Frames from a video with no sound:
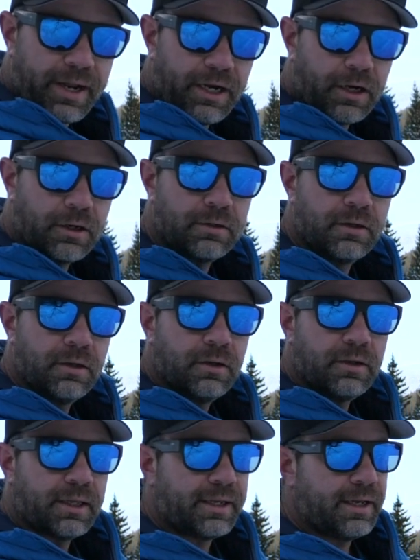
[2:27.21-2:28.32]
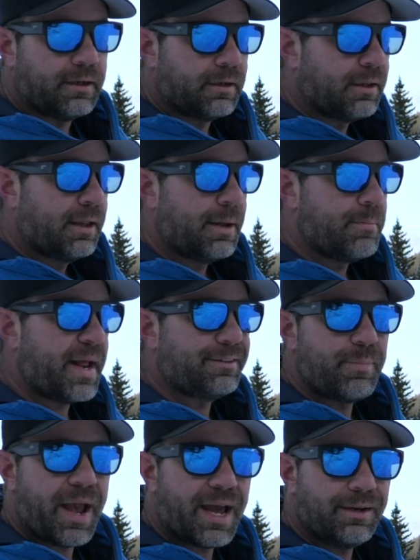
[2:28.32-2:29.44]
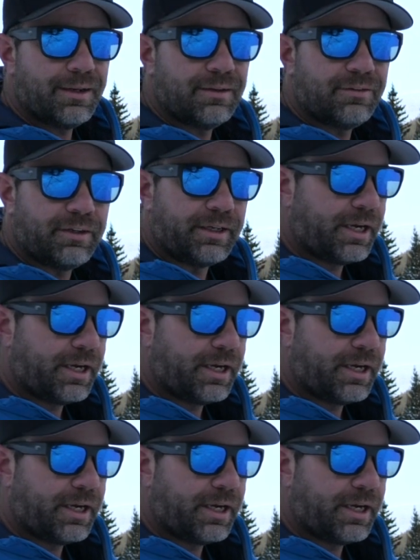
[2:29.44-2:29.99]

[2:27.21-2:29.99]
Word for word: here. Again, nice padding in it so you can